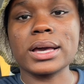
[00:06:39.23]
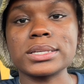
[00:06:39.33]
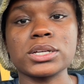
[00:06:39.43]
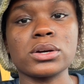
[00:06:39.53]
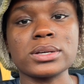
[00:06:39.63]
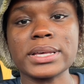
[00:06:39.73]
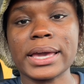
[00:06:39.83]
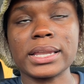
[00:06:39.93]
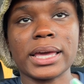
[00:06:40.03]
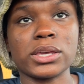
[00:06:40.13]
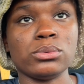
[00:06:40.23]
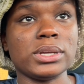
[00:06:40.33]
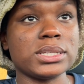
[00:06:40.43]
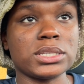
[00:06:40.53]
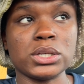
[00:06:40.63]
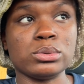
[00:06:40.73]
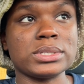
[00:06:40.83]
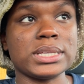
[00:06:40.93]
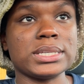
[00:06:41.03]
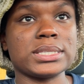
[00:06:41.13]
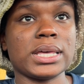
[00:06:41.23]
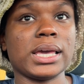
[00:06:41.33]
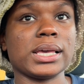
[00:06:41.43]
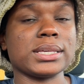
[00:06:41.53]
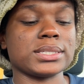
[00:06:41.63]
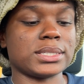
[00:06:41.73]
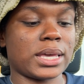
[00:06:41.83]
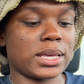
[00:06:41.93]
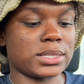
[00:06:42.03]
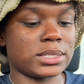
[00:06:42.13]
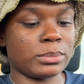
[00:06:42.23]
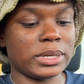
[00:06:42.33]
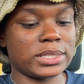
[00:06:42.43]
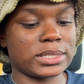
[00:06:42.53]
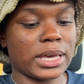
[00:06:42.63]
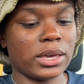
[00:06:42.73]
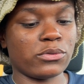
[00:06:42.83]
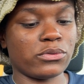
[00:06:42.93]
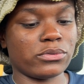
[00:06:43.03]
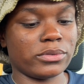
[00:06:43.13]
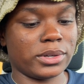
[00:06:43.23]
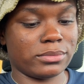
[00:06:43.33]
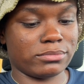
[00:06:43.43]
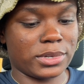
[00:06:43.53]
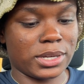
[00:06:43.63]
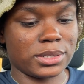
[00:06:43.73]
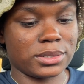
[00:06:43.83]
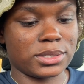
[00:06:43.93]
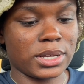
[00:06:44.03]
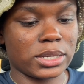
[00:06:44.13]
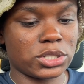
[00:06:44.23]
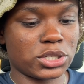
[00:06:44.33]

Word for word: Because the girl's acting like you need to use these things to be safe and such.